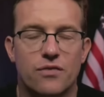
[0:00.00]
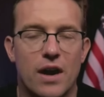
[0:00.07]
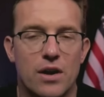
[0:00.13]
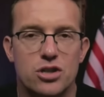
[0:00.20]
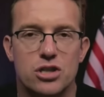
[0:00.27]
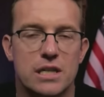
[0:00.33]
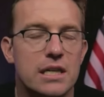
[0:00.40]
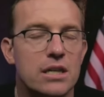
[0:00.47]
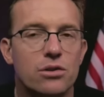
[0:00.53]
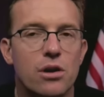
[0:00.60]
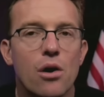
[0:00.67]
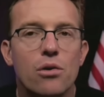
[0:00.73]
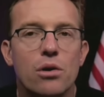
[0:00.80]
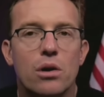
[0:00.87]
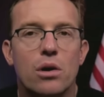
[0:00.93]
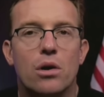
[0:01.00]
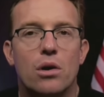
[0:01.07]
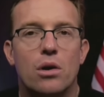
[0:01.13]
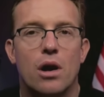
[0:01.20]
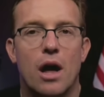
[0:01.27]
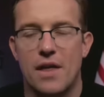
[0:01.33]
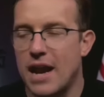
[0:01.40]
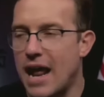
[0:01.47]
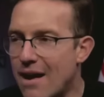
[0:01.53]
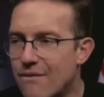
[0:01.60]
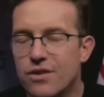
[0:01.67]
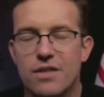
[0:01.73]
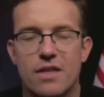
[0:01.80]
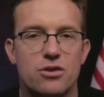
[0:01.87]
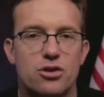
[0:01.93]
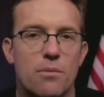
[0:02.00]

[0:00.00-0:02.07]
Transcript: Fauci's a hero and that everything that